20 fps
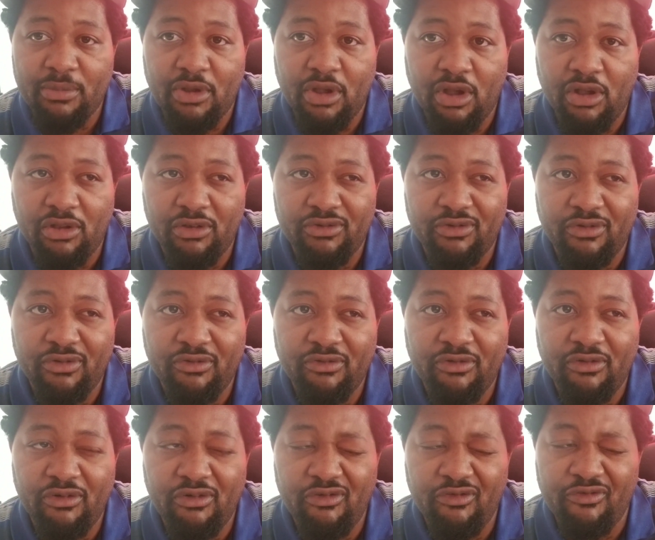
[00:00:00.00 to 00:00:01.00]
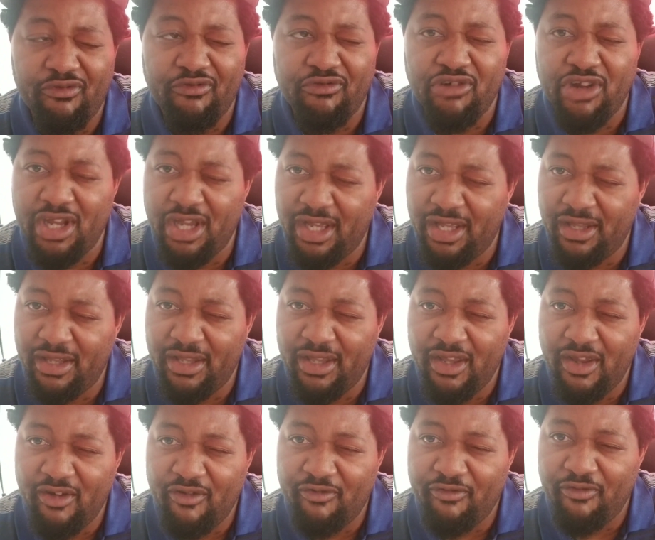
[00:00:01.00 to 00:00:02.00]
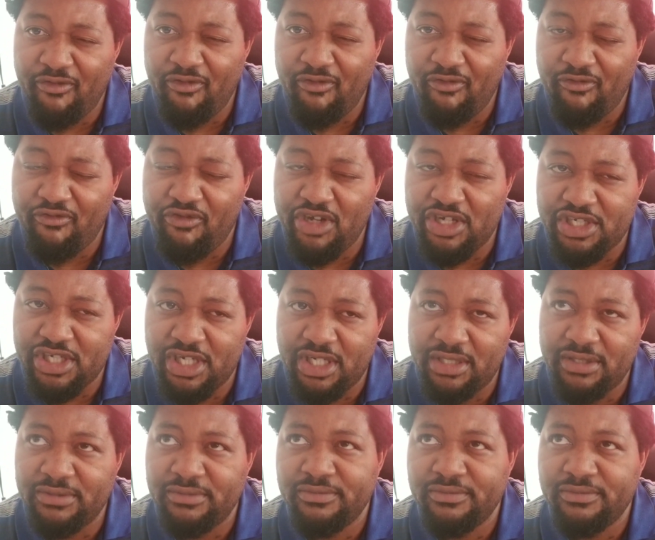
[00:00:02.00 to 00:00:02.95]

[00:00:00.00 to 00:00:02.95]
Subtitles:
called Freesha.